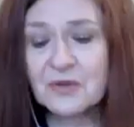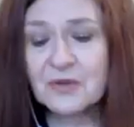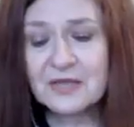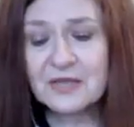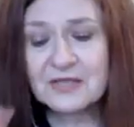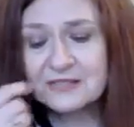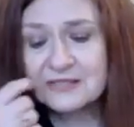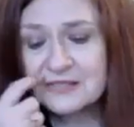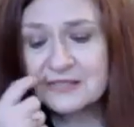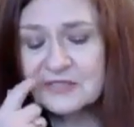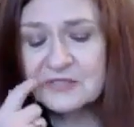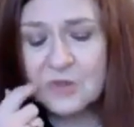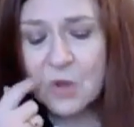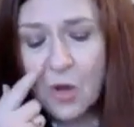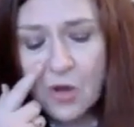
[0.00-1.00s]
it's
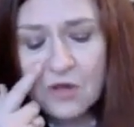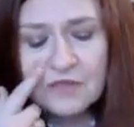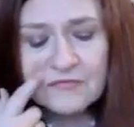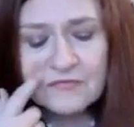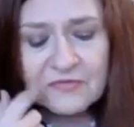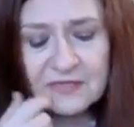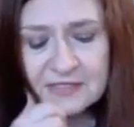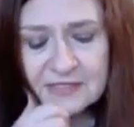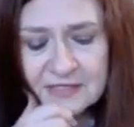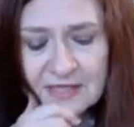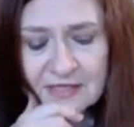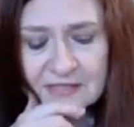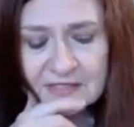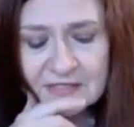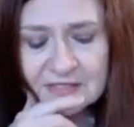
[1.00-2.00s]
all of these
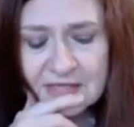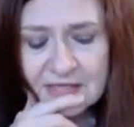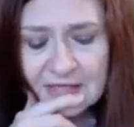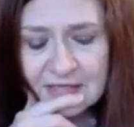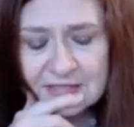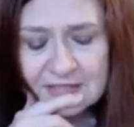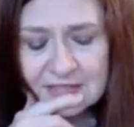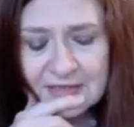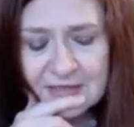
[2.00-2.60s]
things, and